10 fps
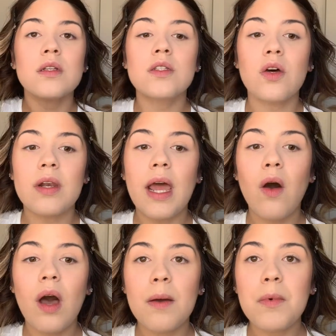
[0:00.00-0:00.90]
So
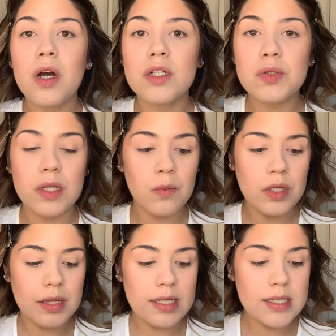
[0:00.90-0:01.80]
now I'm contouring
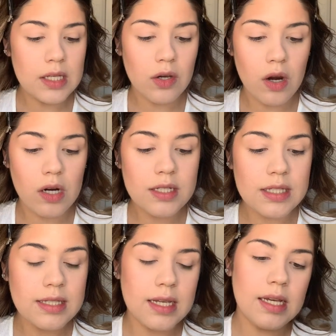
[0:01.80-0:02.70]
with this
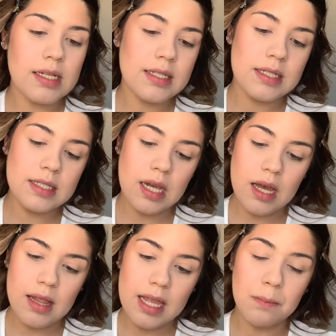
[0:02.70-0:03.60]
Narcissist
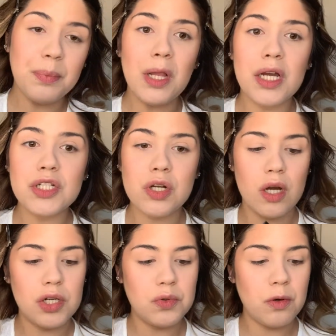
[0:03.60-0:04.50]
like blush
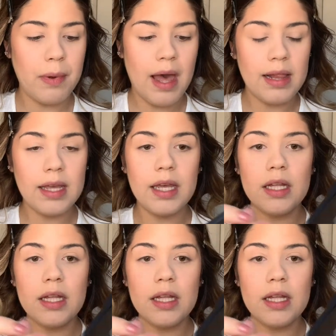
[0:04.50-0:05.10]
contour palette.